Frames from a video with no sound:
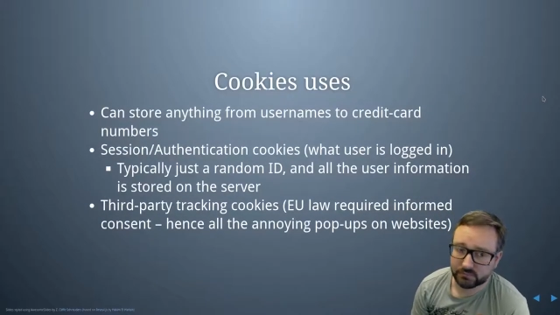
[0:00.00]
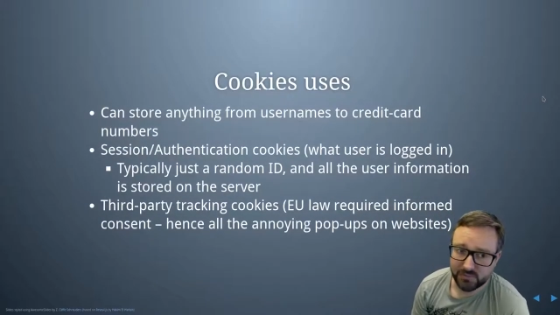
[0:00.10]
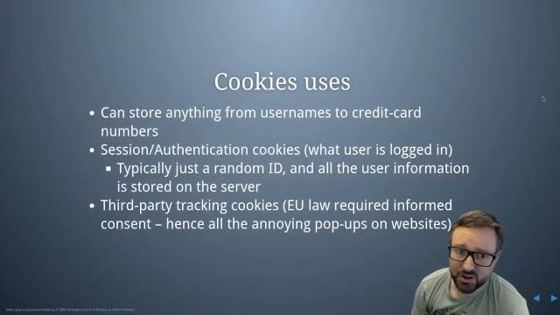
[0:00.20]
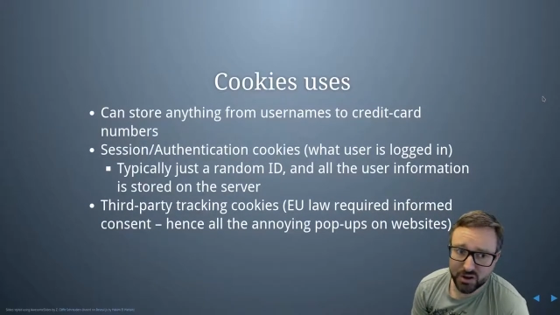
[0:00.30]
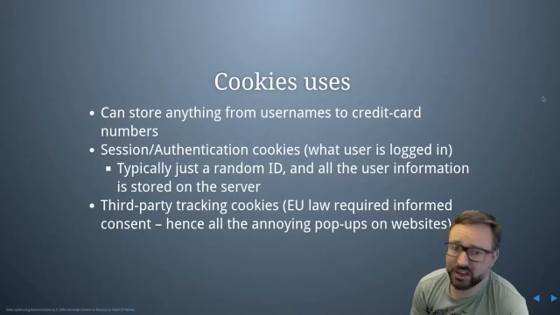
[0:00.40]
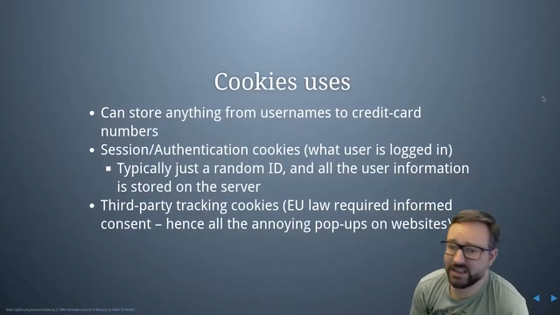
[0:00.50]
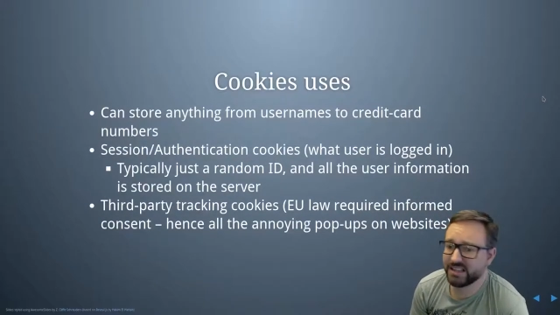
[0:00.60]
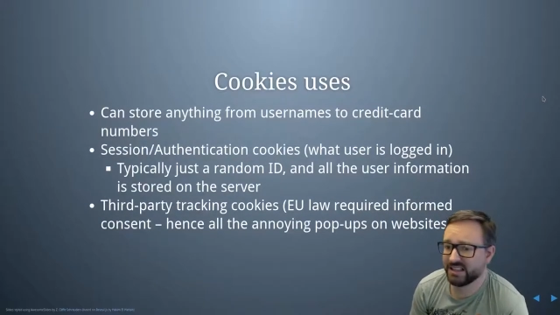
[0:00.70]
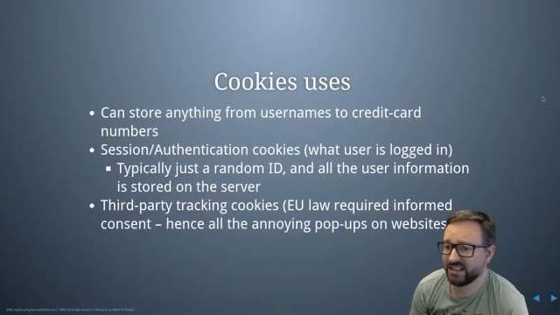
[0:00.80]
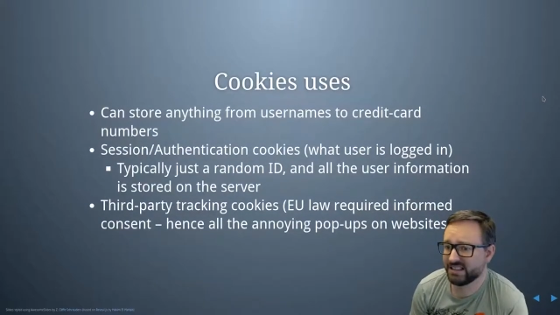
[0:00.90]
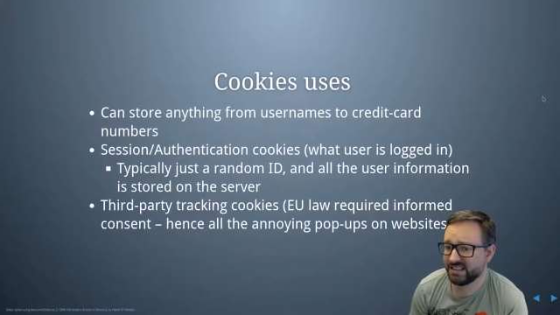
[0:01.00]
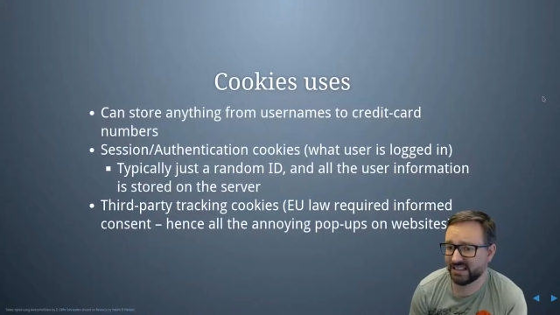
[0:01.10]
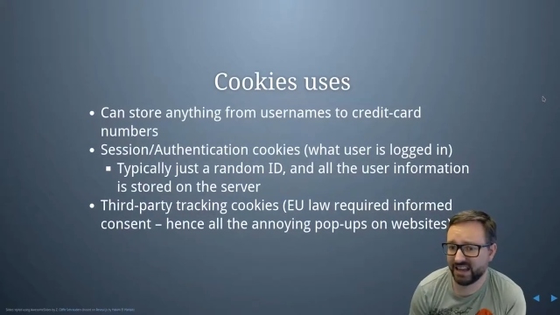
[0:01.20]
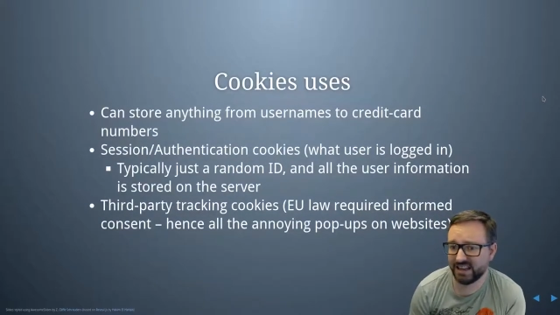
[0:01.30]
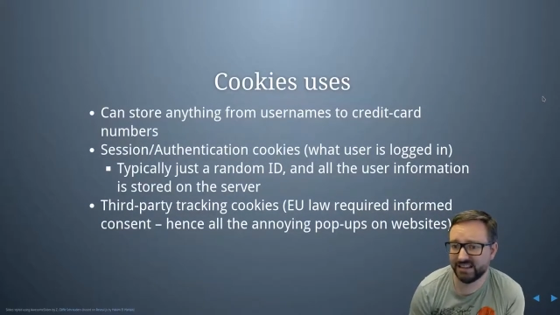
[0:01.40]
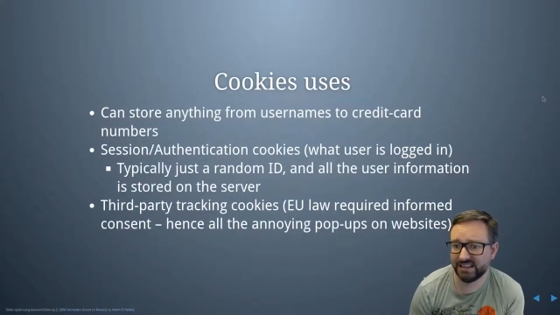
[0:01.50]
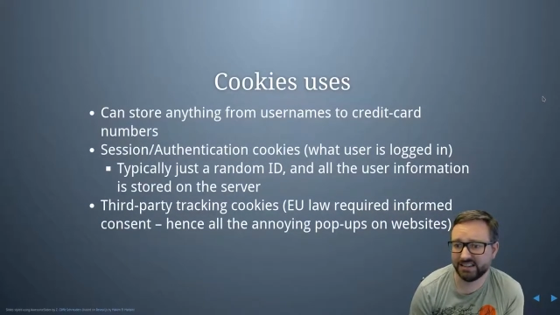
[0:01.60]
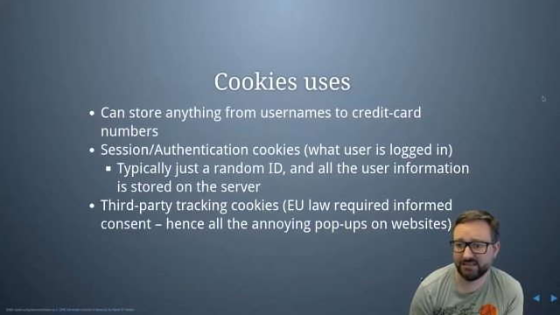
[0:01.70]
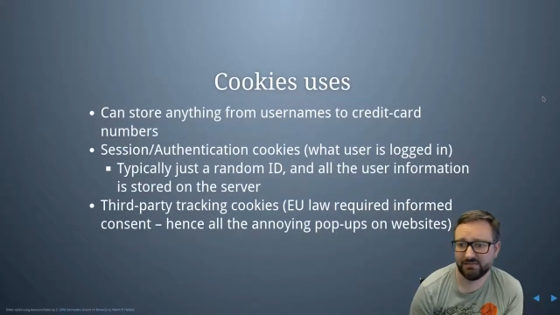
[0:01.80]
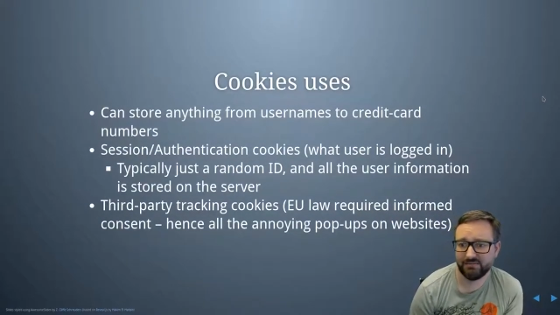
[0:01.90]
cookies can send,
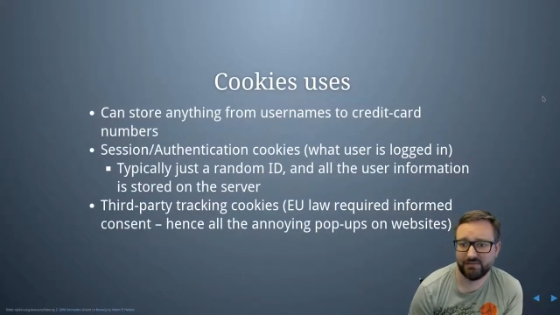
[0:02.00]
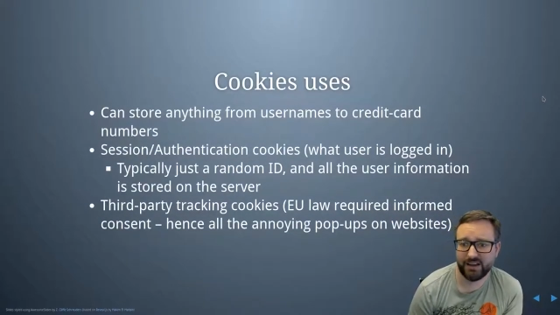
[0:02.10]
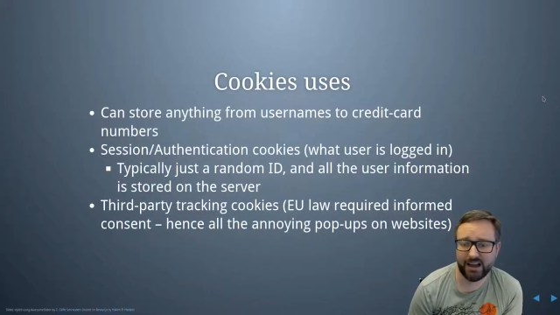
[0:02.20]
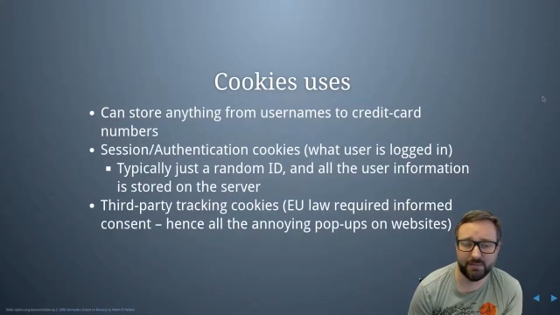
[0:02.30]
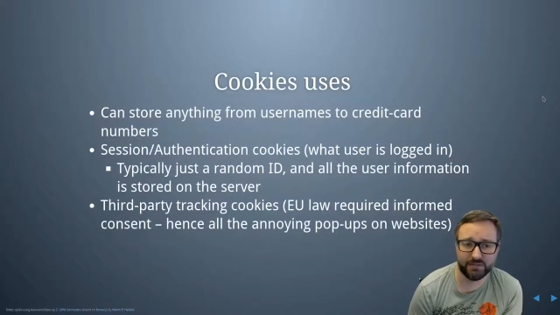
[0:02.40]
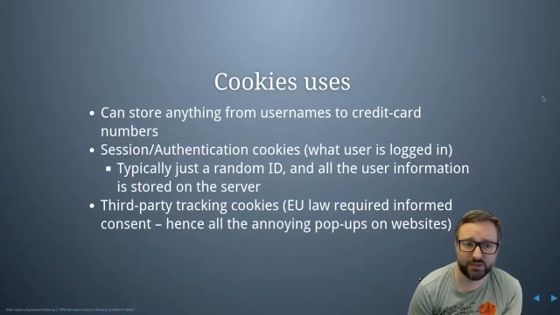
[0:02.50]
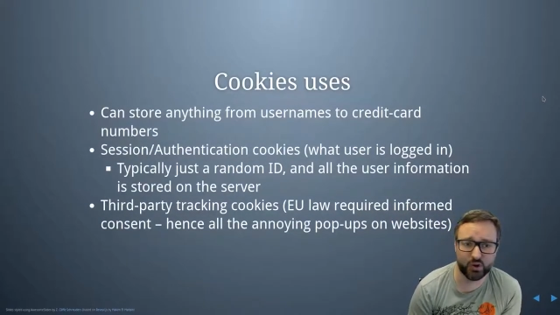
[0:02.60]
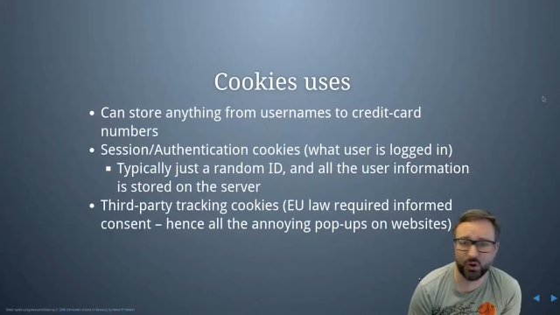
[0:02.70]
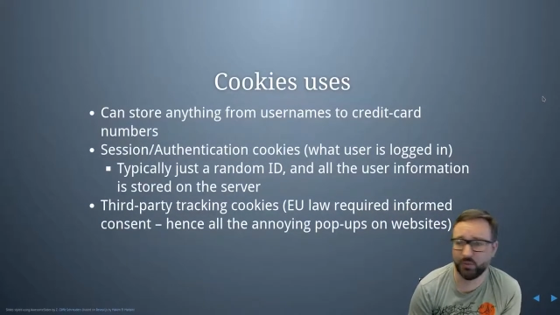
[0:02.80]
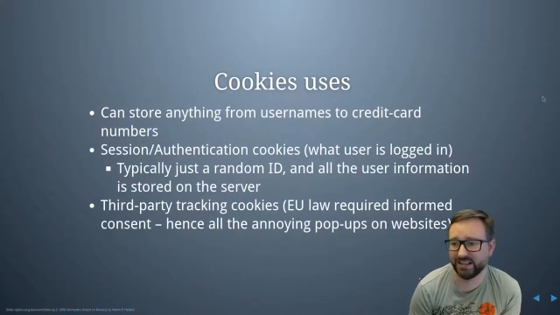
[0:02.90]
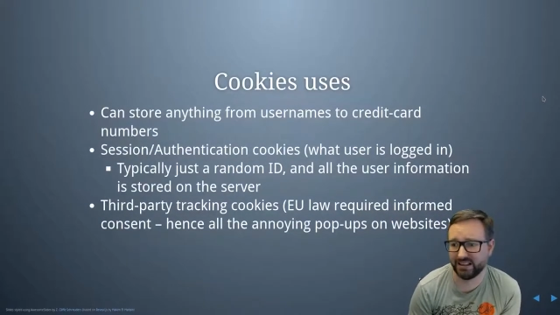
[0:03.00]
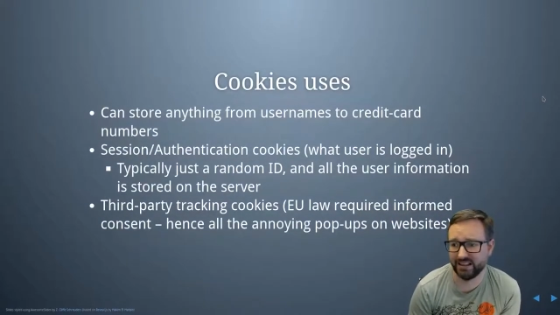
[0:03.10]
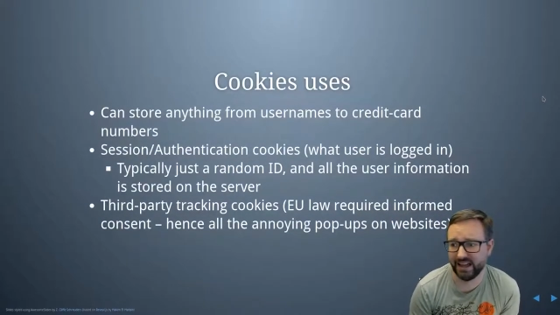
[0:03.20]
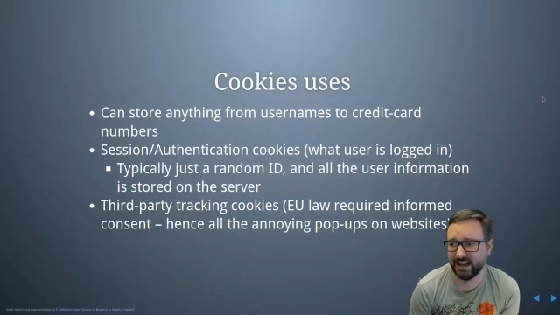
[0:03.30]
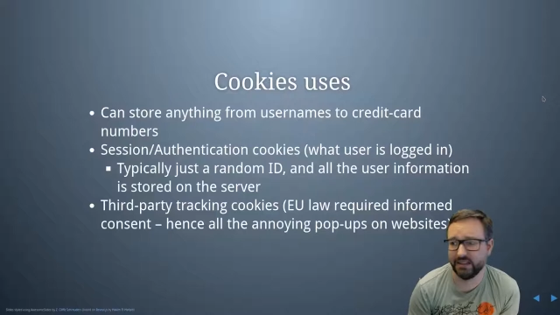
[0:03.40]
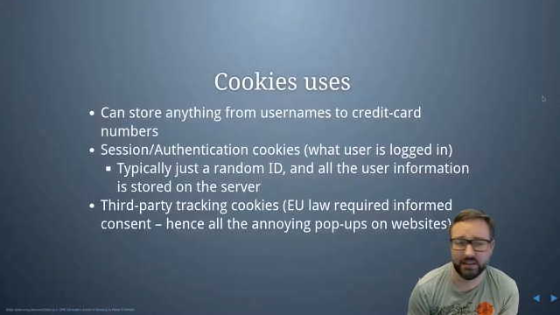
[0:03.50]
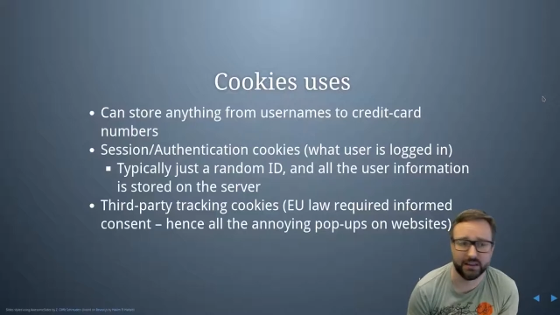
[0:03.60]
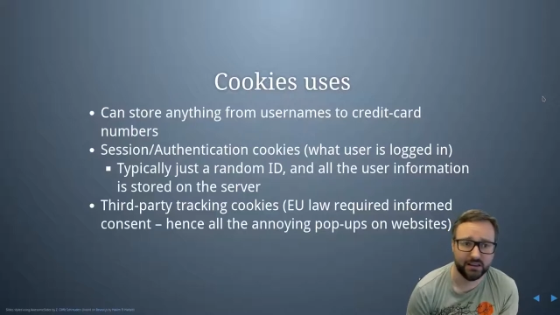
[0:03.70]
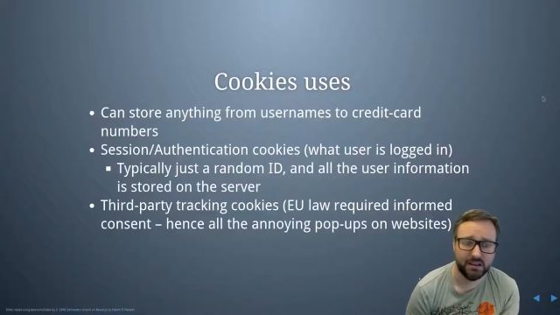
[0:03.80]
store basically anything.